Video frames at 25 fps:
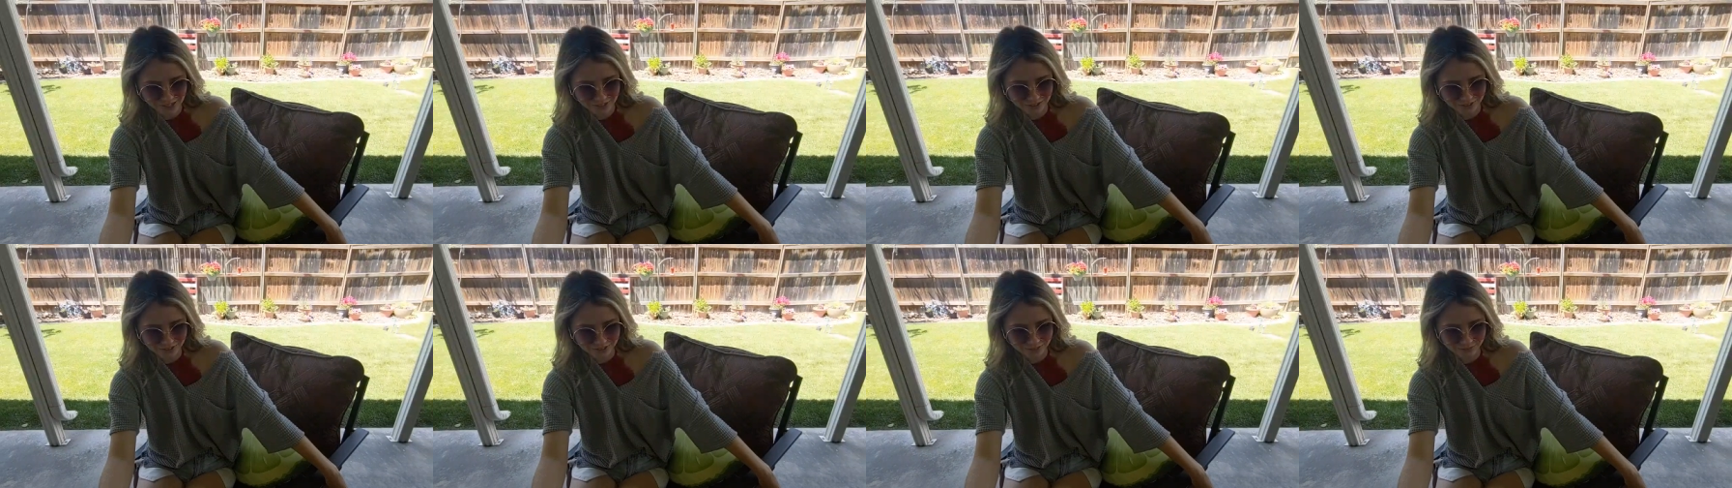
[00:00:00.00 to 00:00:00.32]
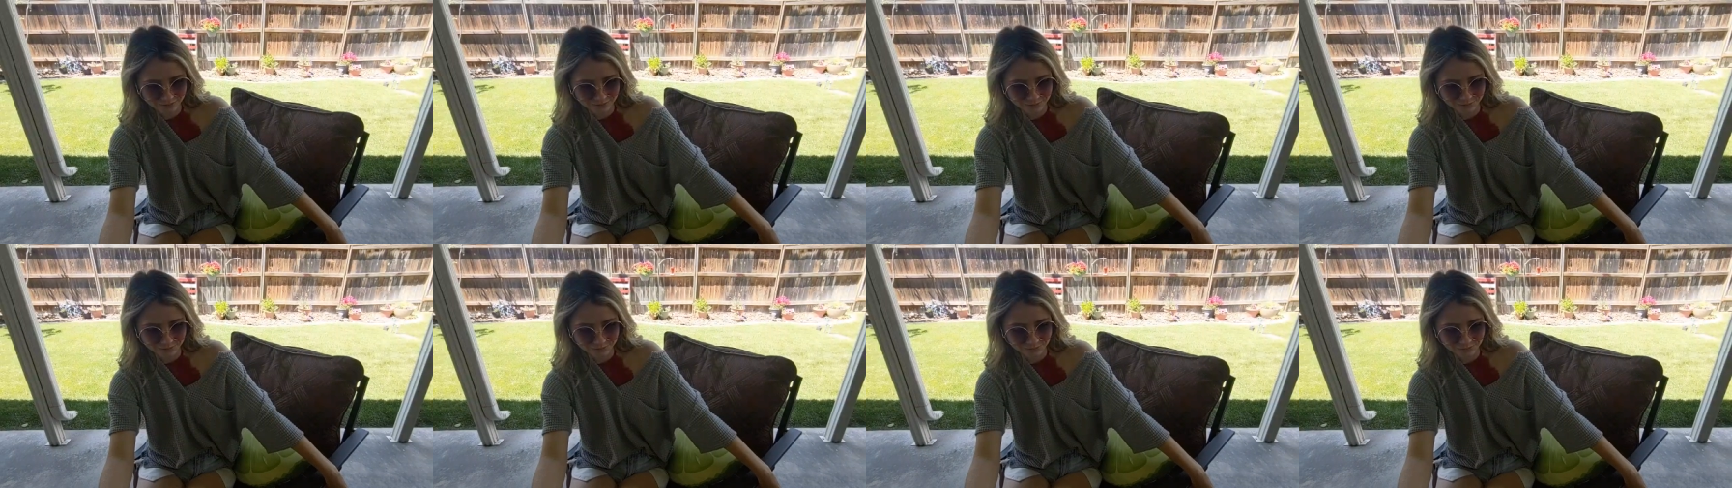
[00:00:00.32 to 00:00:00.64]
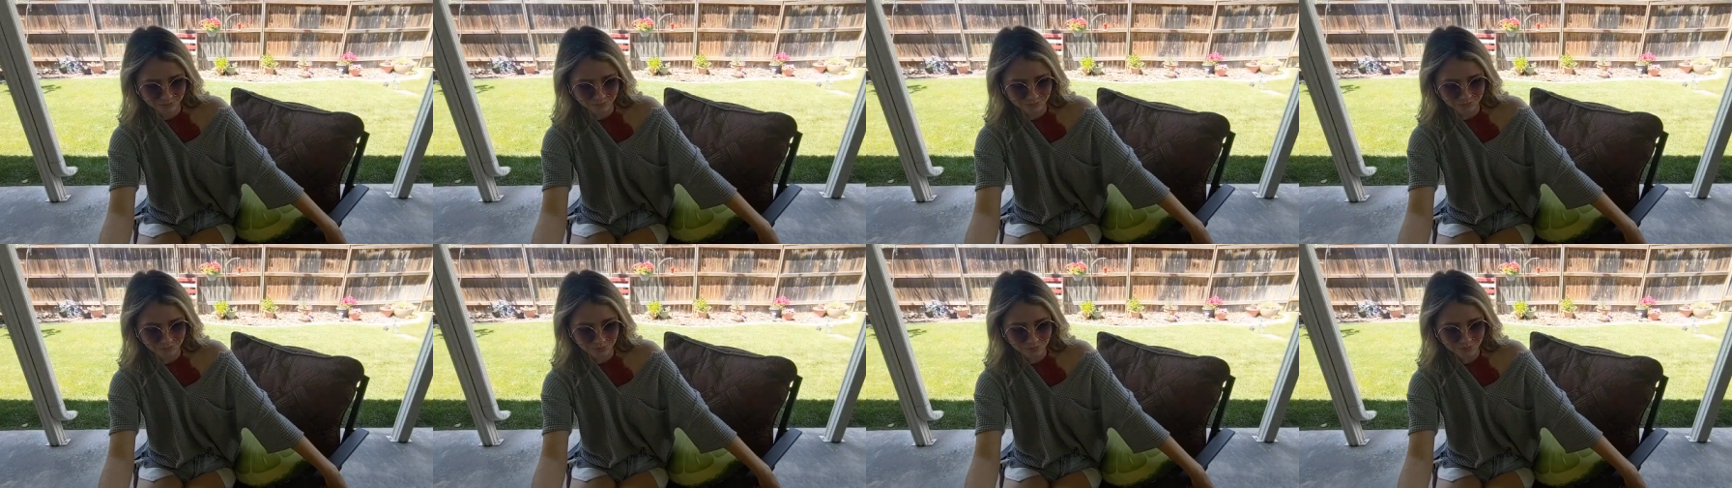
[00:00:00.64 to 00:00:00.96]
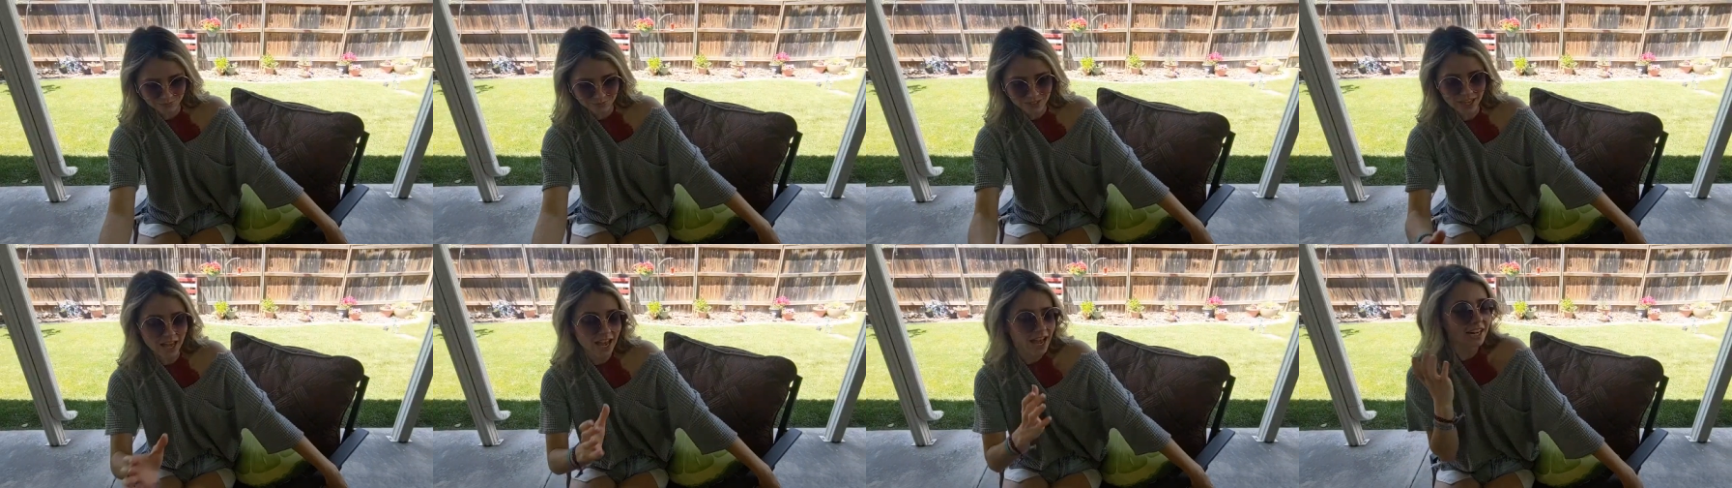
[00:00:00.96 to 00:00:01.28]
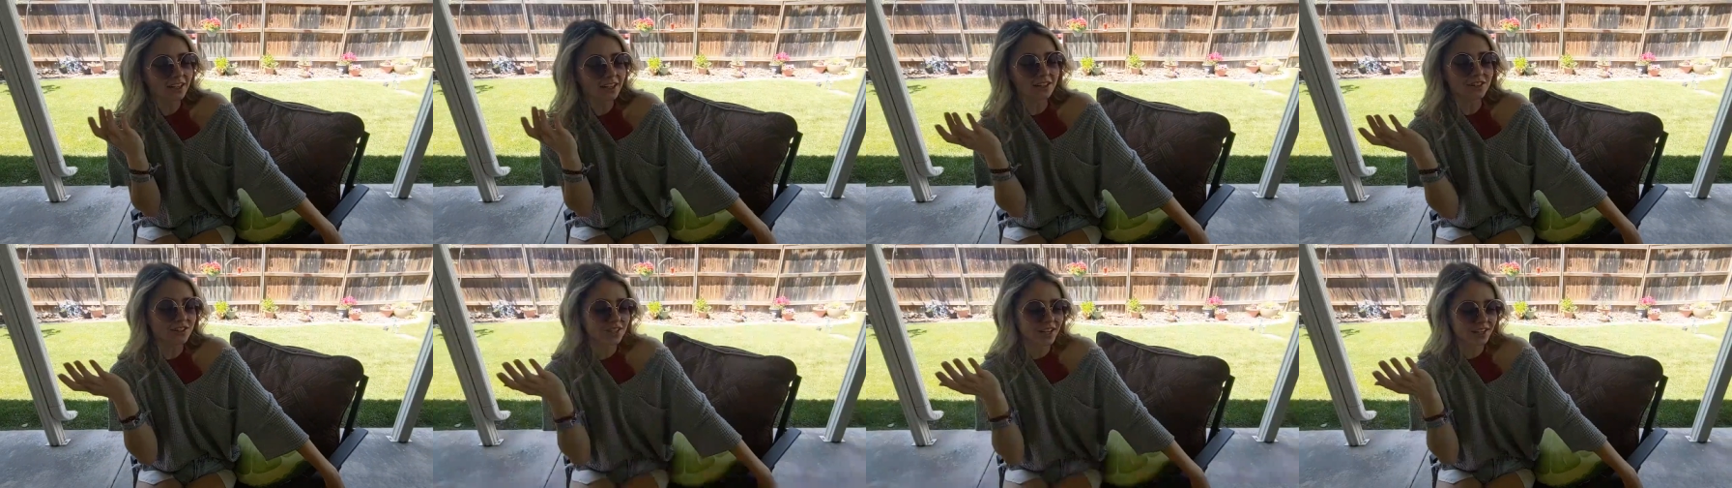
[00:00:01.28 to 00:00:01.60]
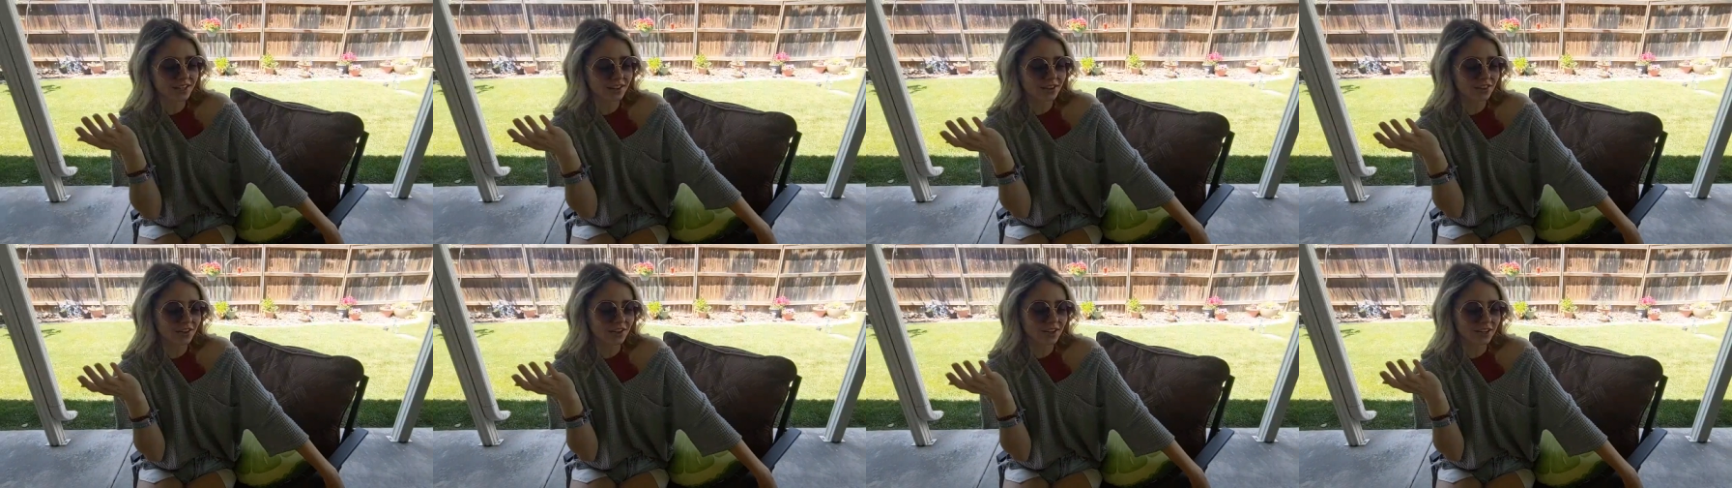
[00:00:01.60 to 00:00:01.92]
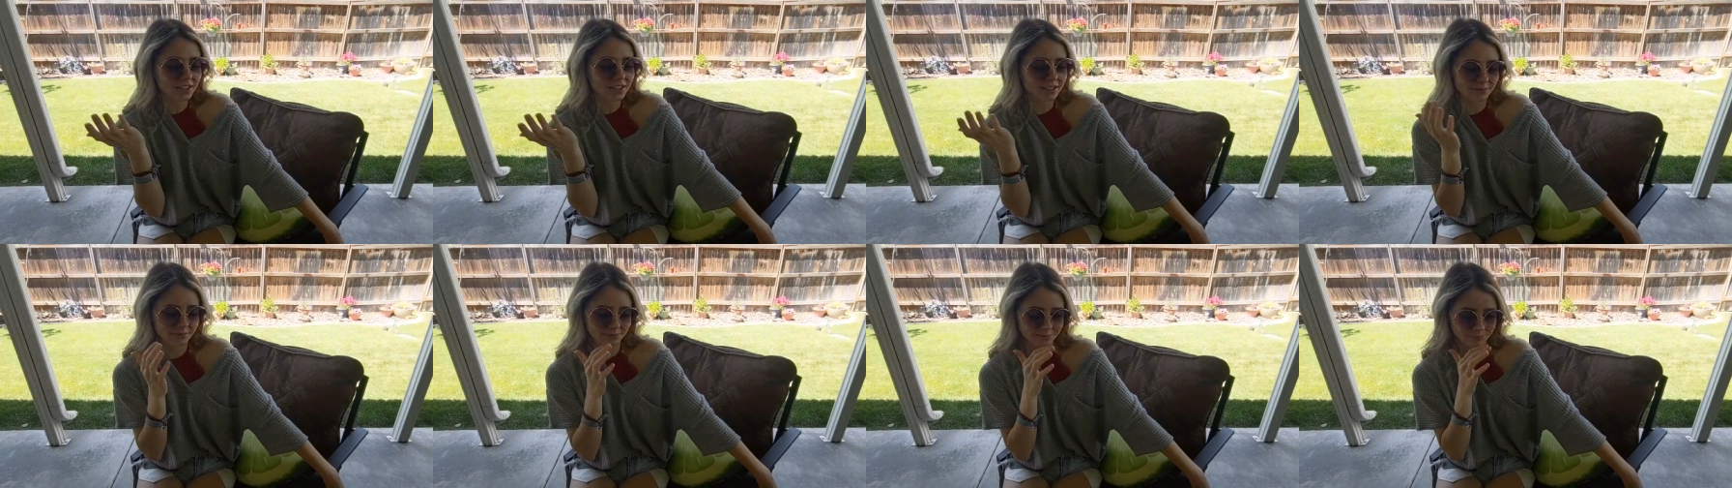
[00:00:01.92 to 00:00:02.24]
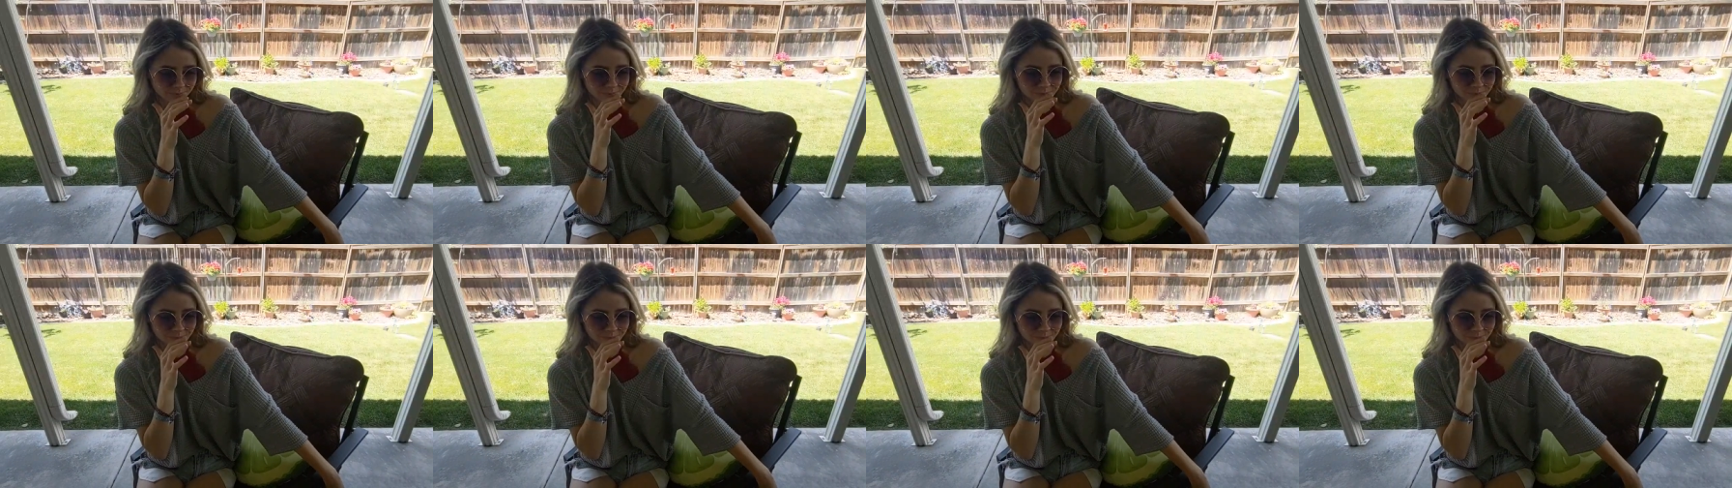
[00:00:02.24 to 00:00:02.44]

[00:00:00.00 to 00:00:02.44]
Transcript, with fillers: no. I just kind of thought...